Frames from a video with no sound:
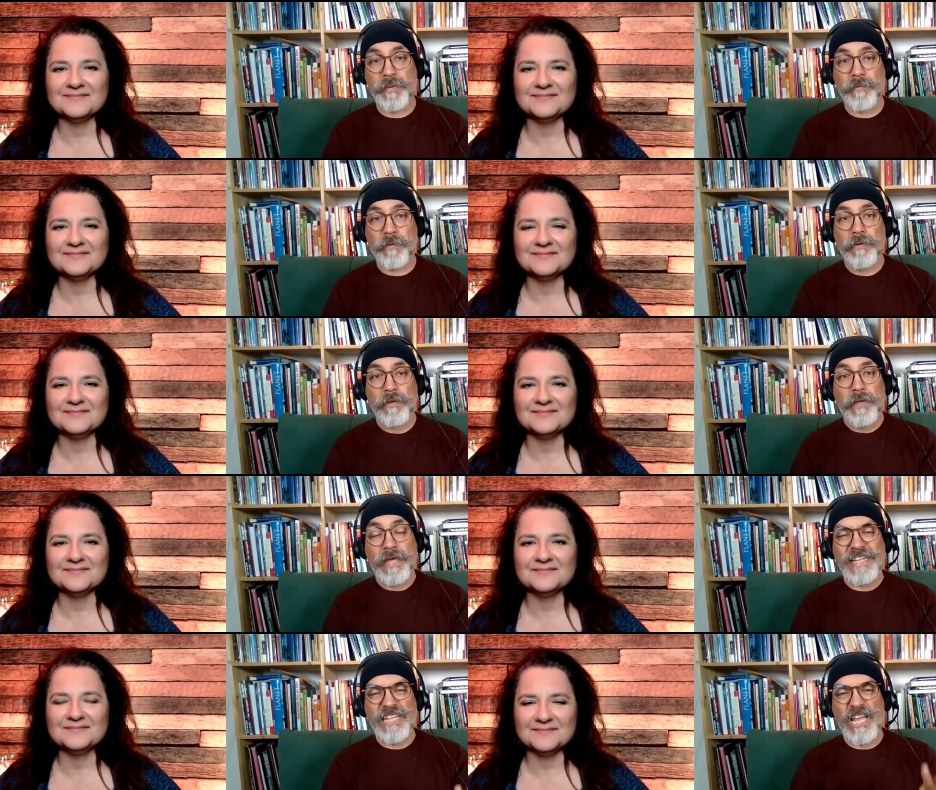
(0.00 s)
Speaker 1: people
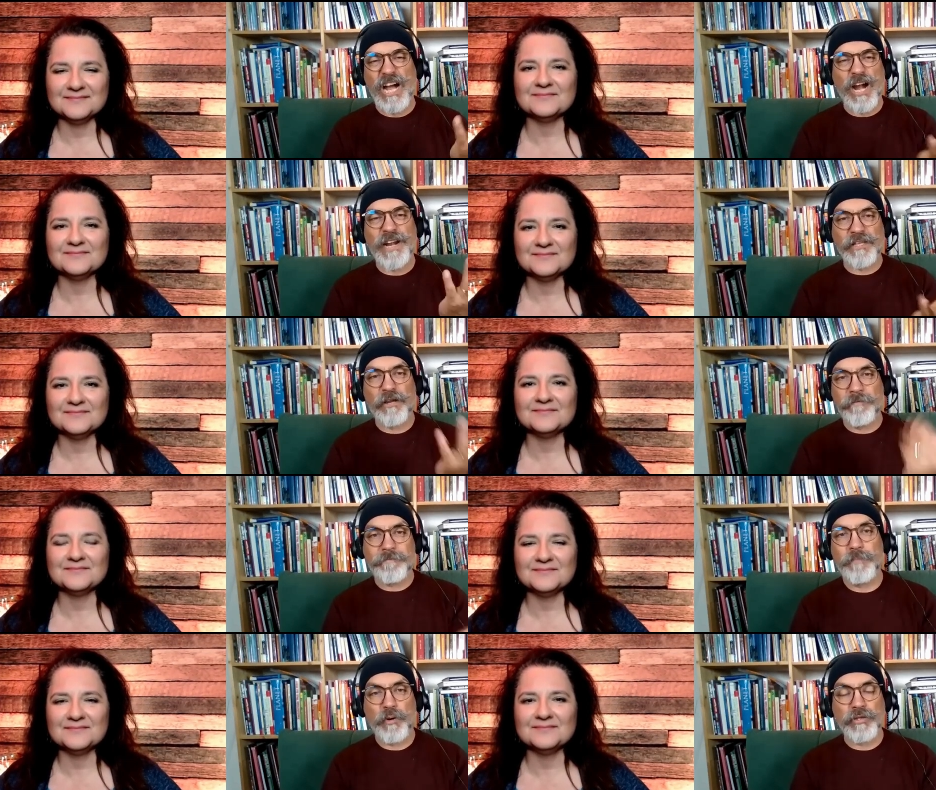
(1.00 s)
in the art
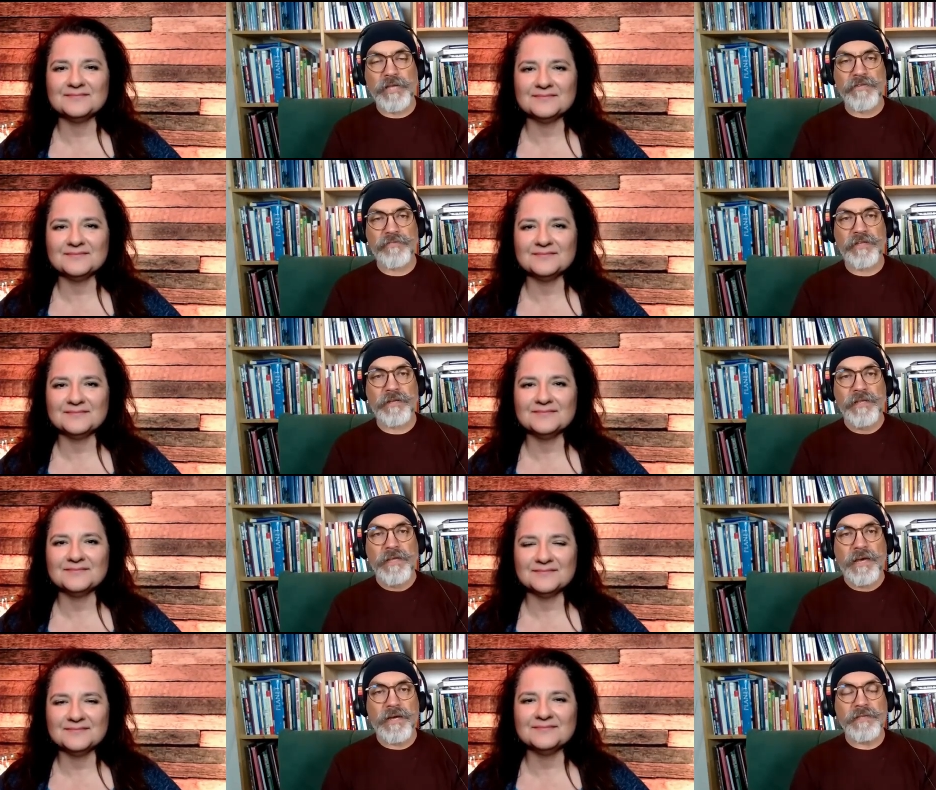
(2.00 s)
of podcasting
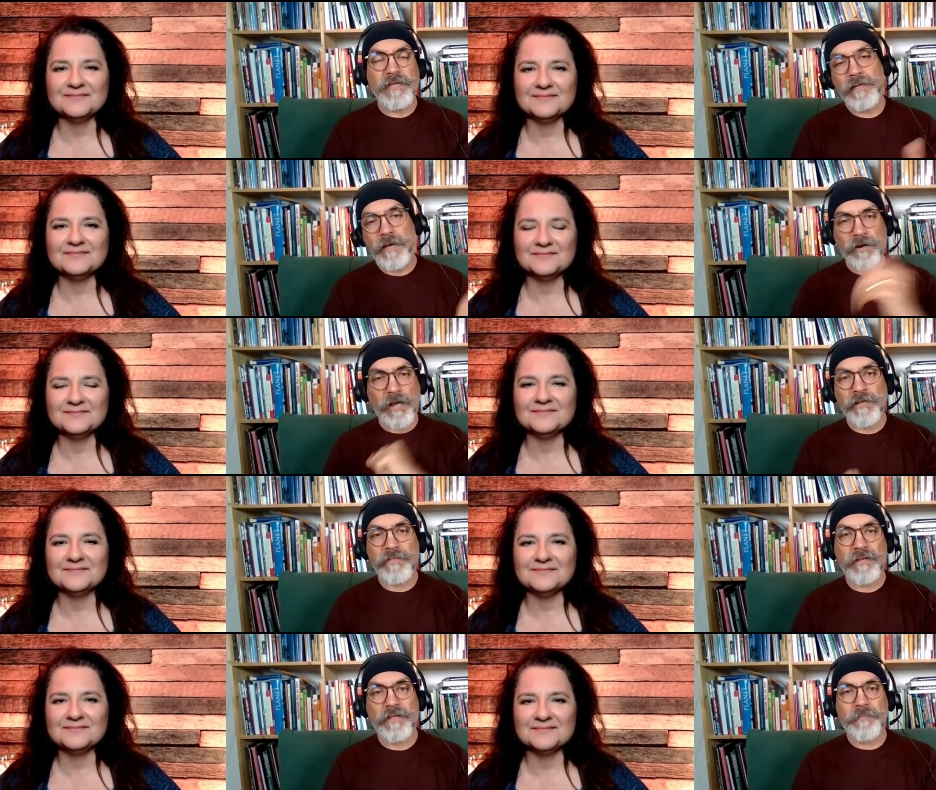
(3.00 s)
uh, tell mm-hmm. our
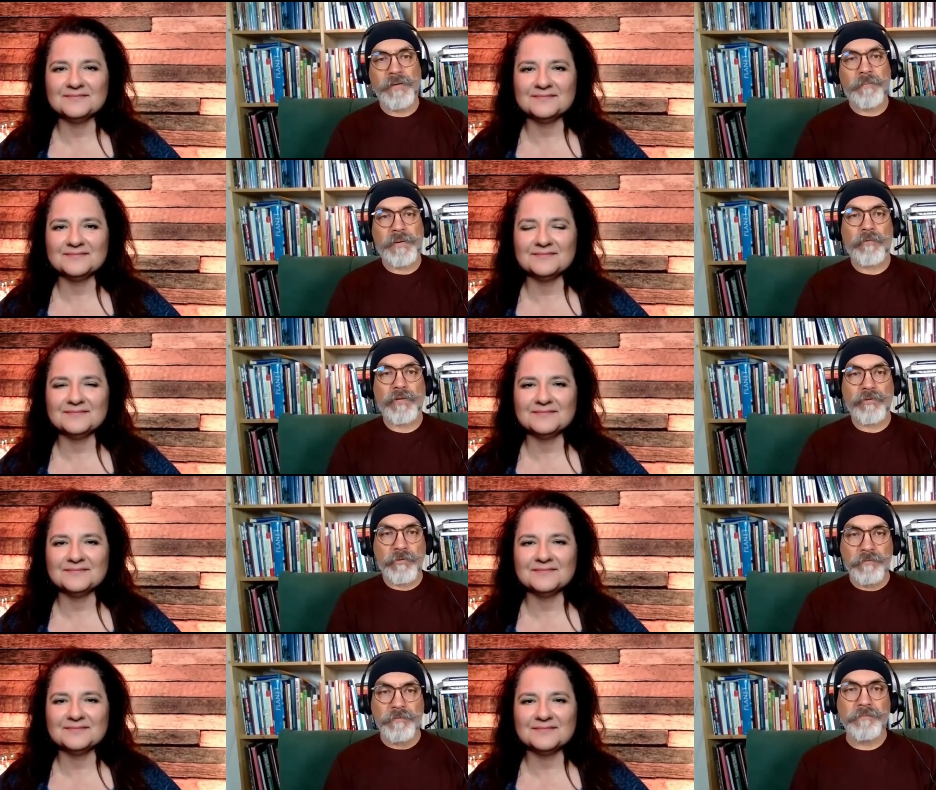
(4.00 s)
audience a little bit about what you
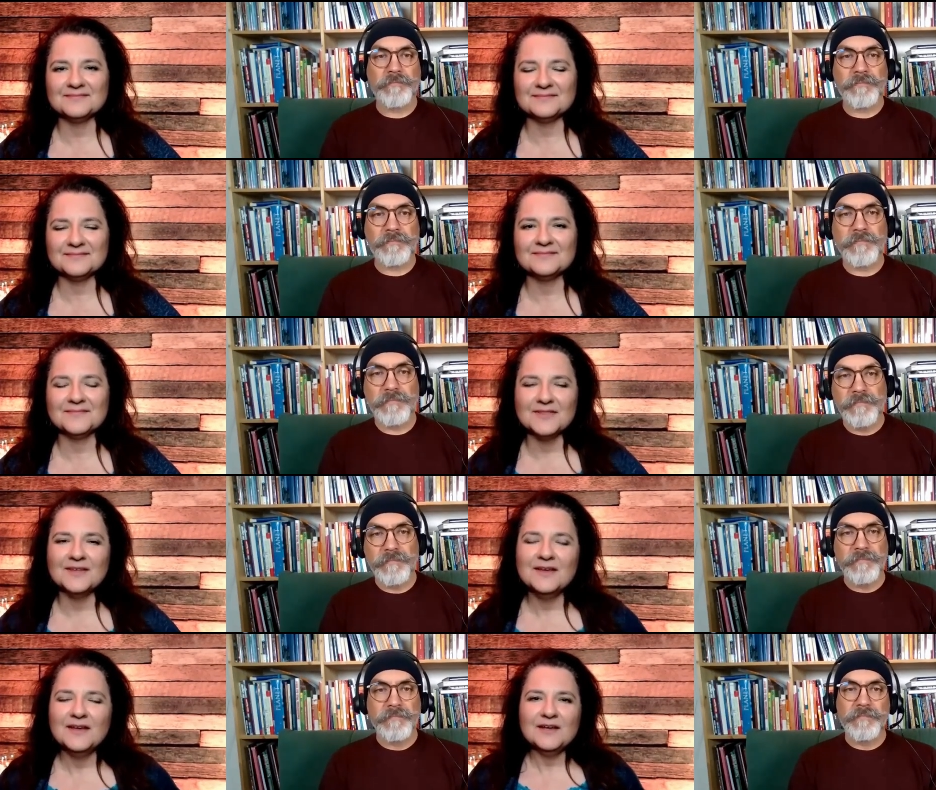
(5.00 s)
do
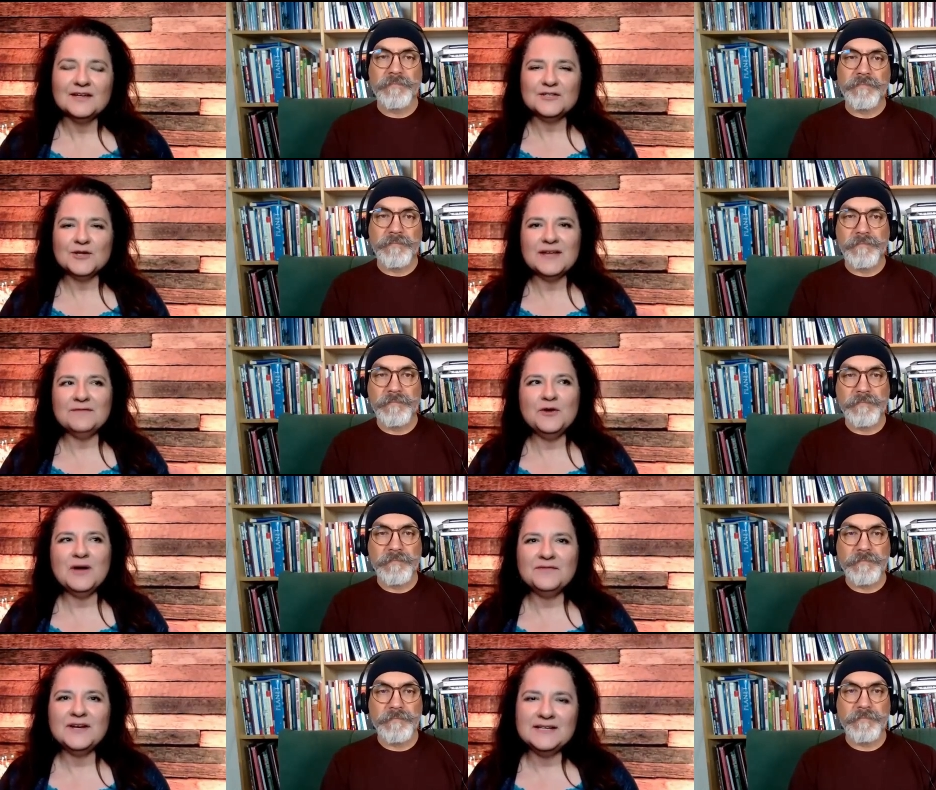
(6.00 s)
Speaker 2: so if you have
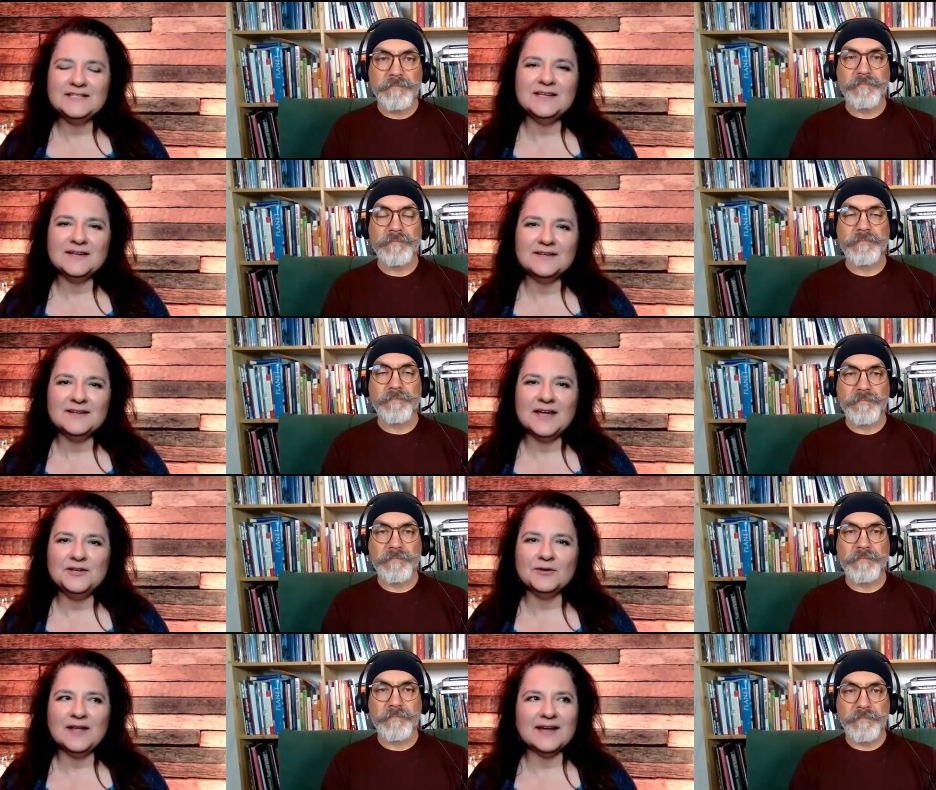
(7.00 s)
an idea and you're
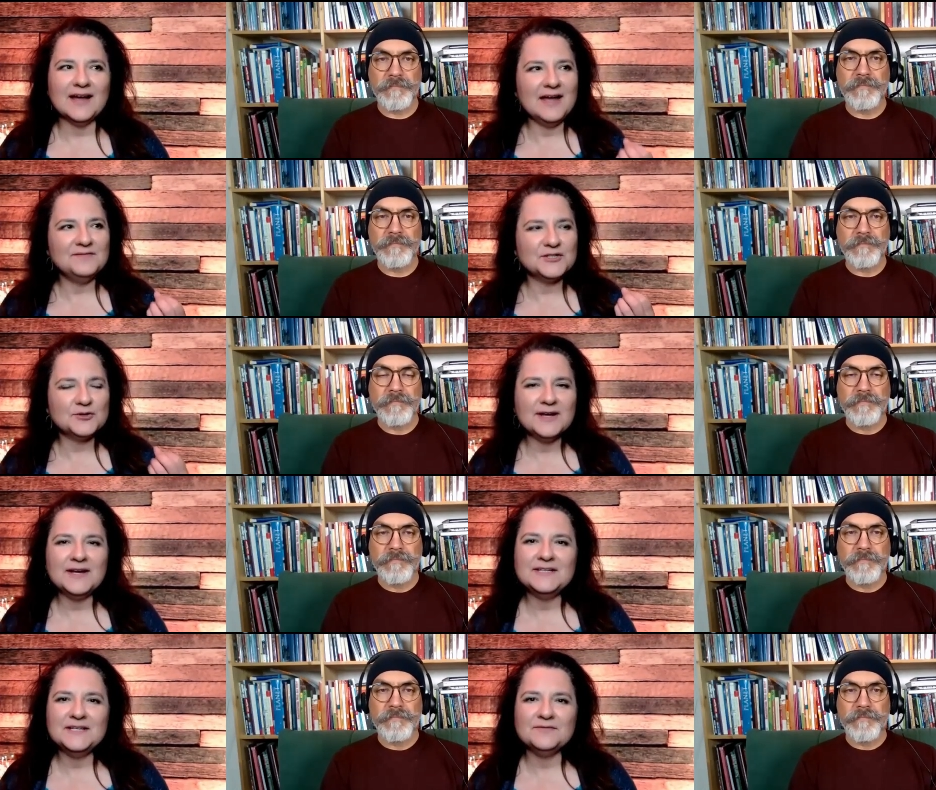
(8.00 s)
like, I have this great
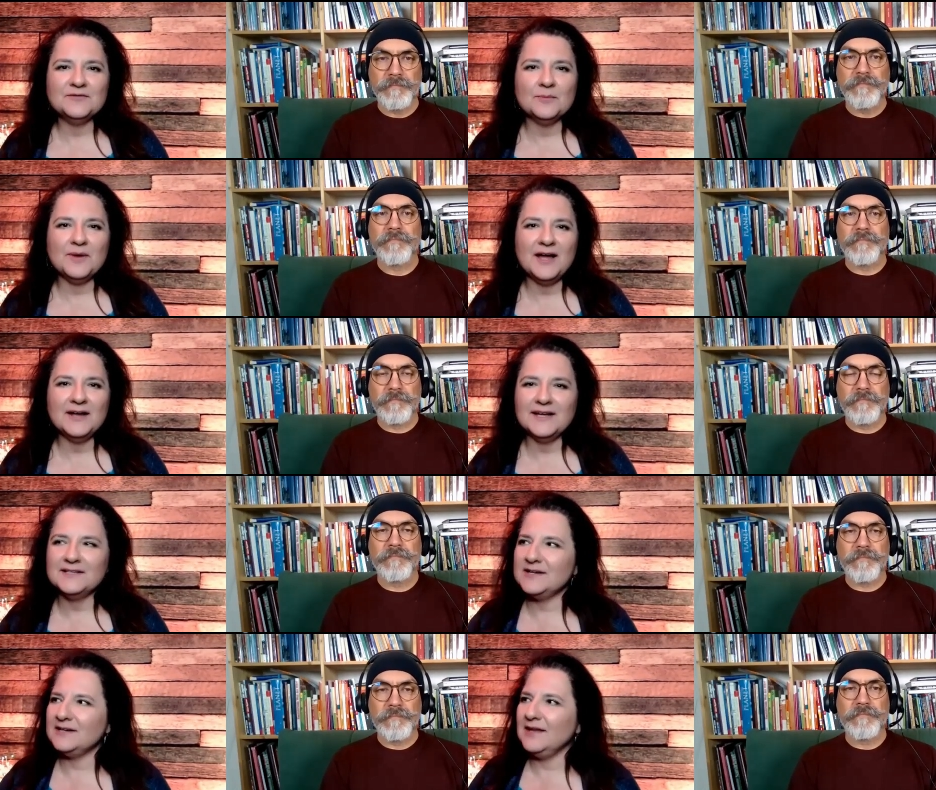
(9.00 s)
idea for a podcast and
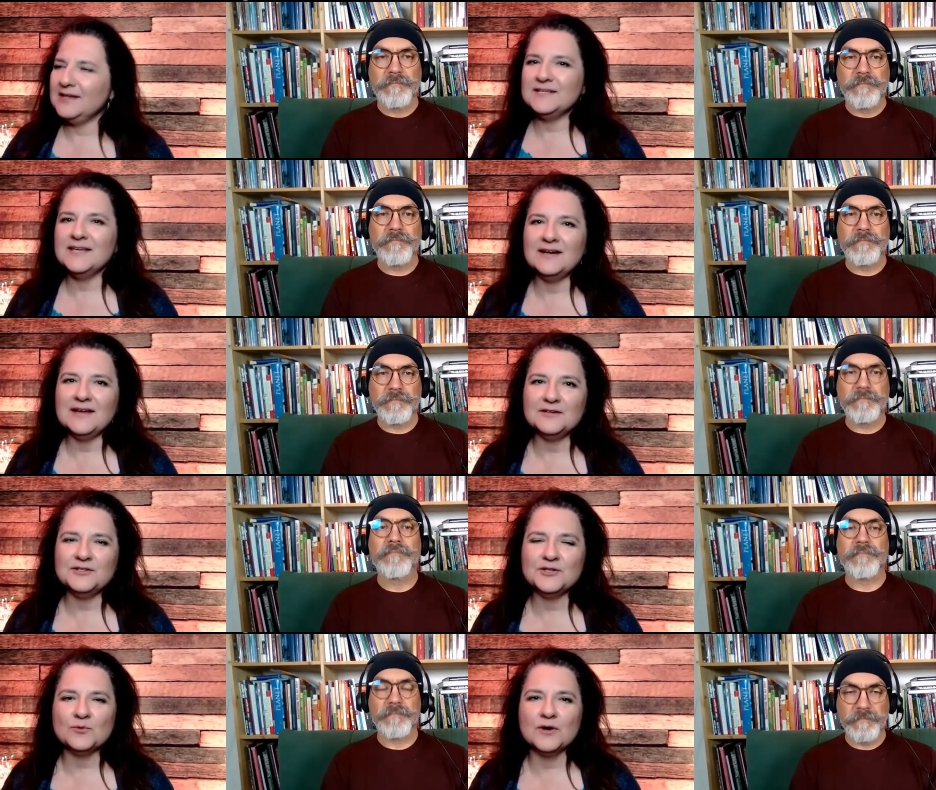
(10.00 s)
I'd like to get it out into the
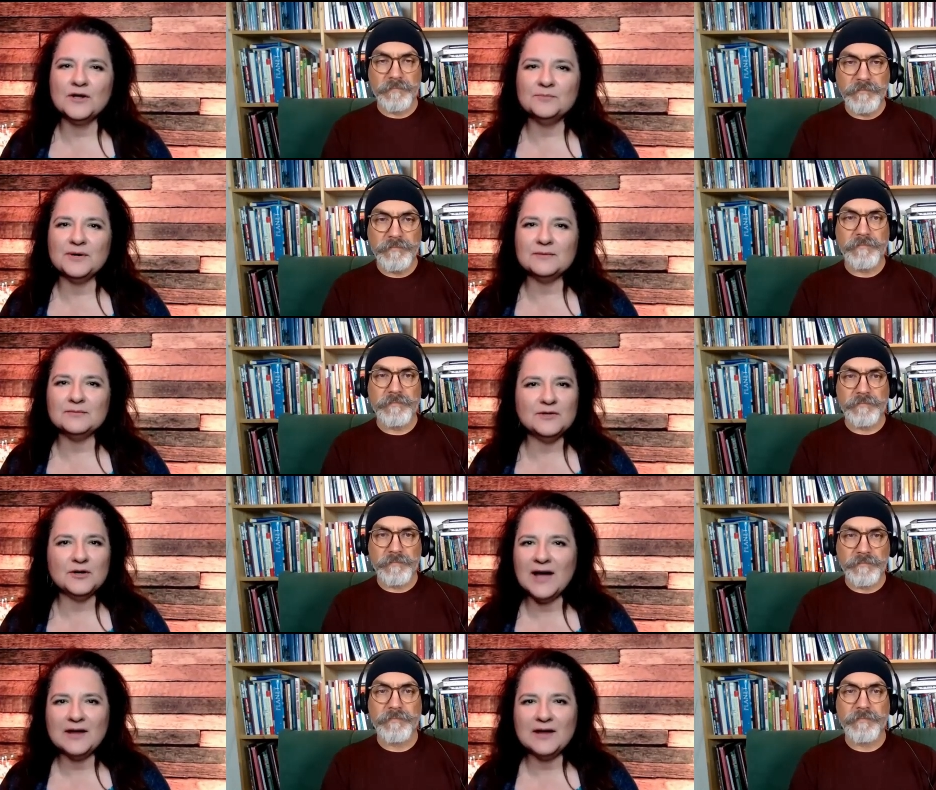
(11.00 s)
world, but you know, I don't